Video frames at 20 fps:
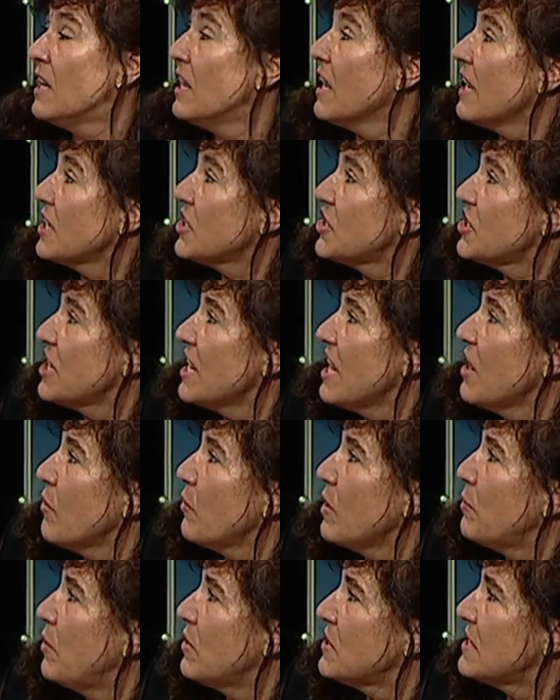Last year,
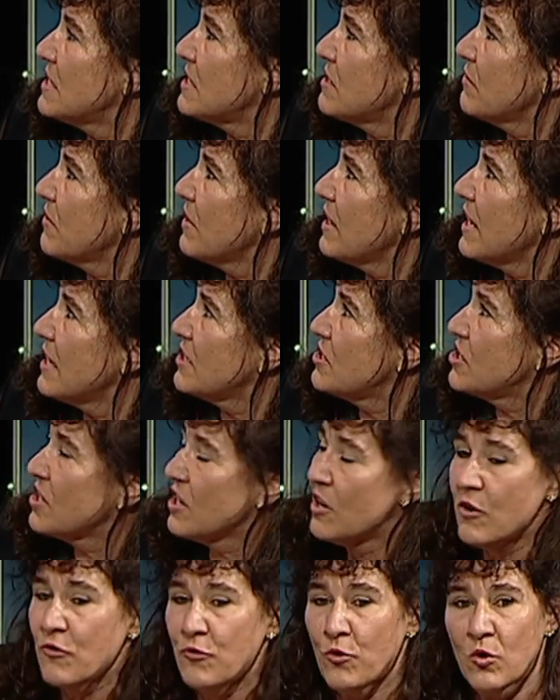we put into the village
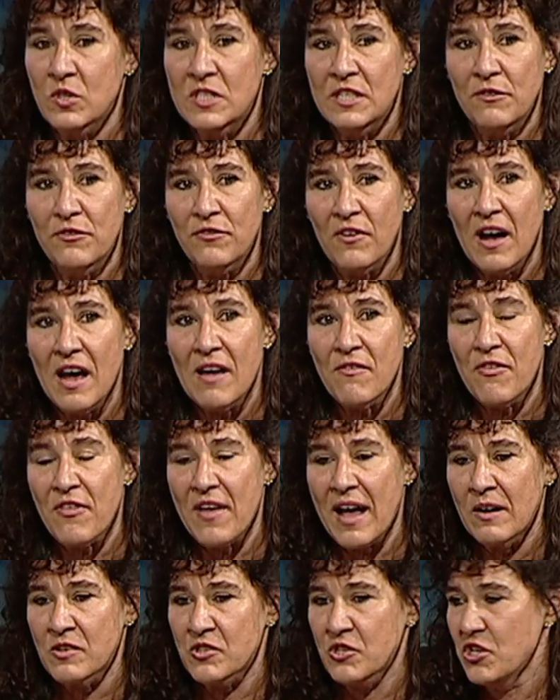
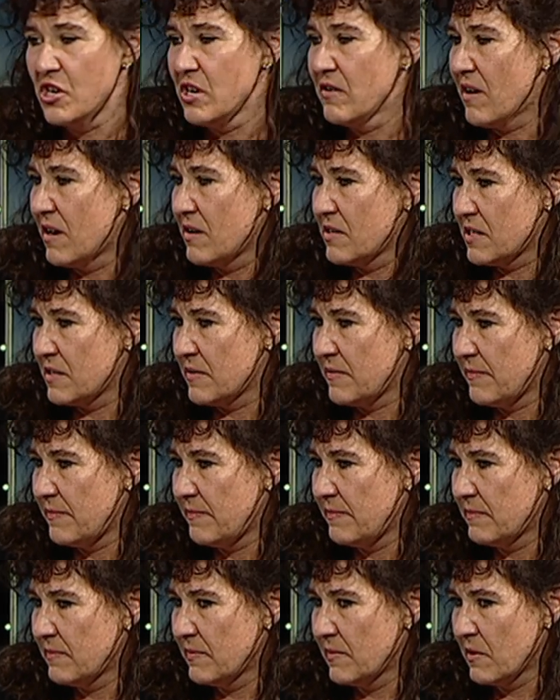45,000 euros
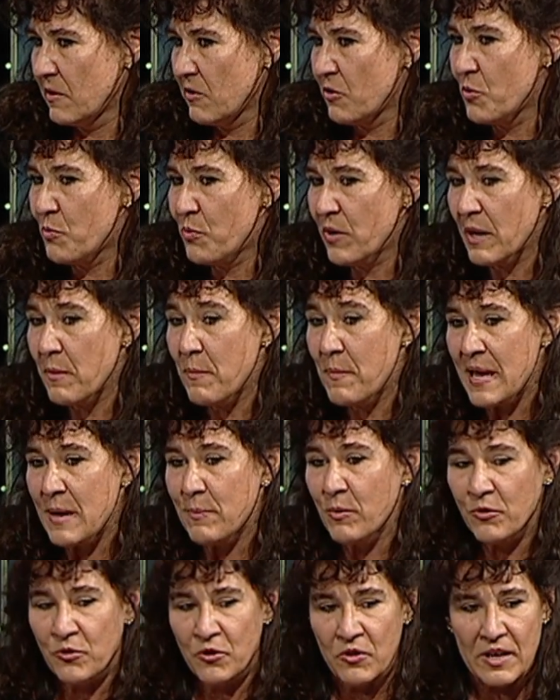through bringing
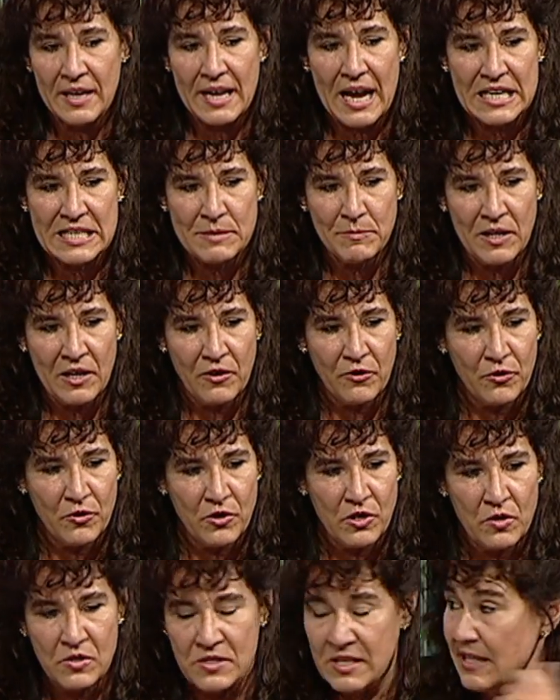people through the academy, through
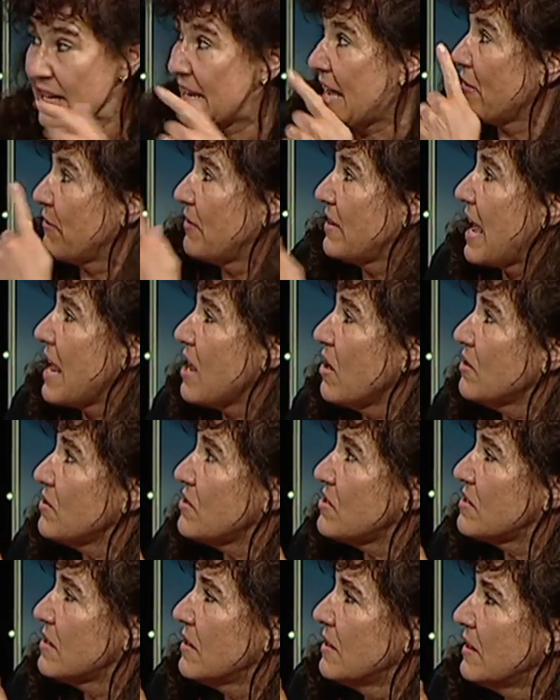using the Café
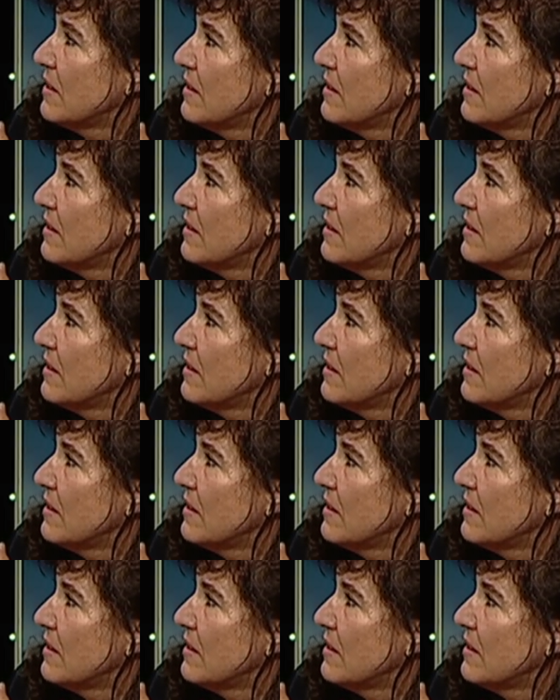Neons.